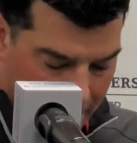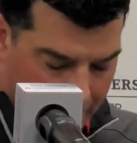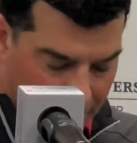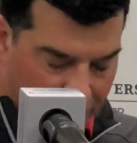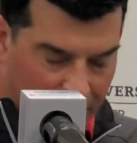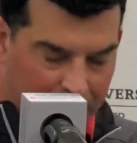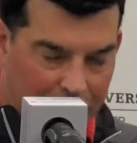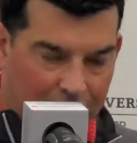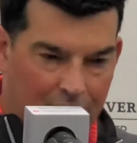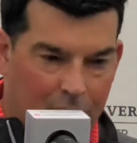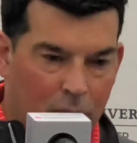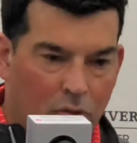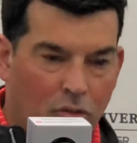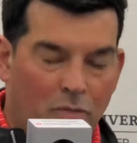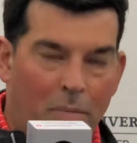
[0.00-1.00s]
This is a
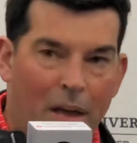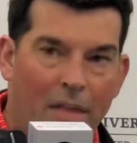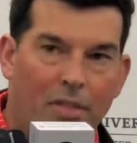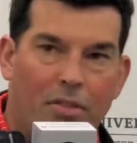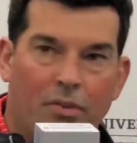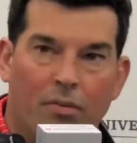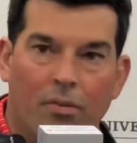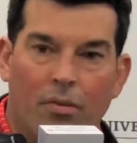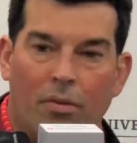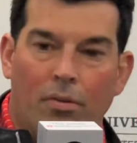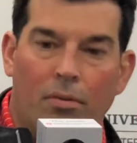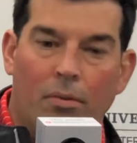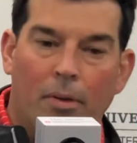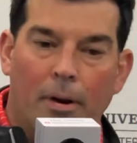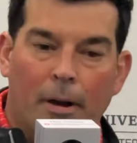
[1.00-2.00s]
team who's been
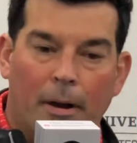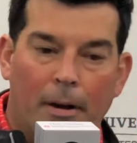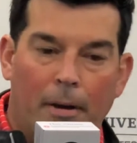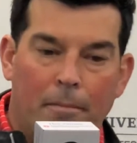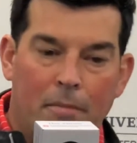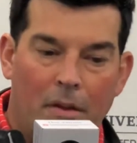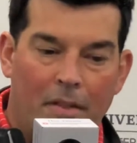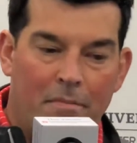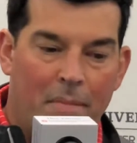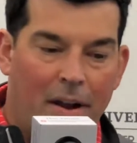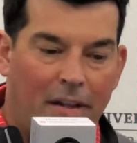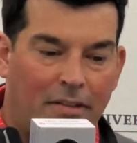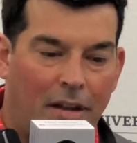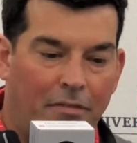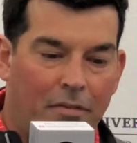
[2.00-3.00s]
through, they've
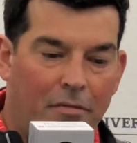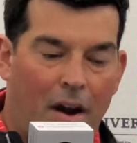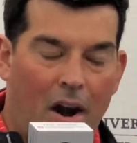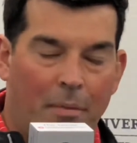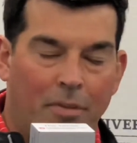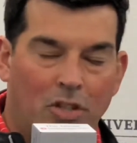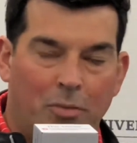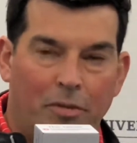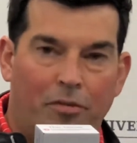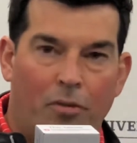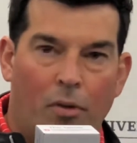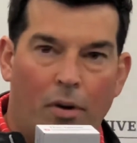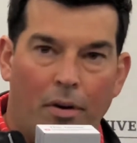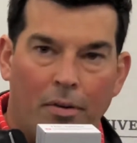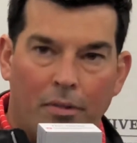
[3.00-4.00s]
been in tough environments
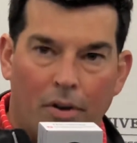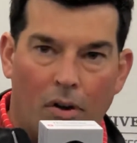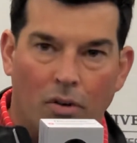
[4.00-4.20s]
before,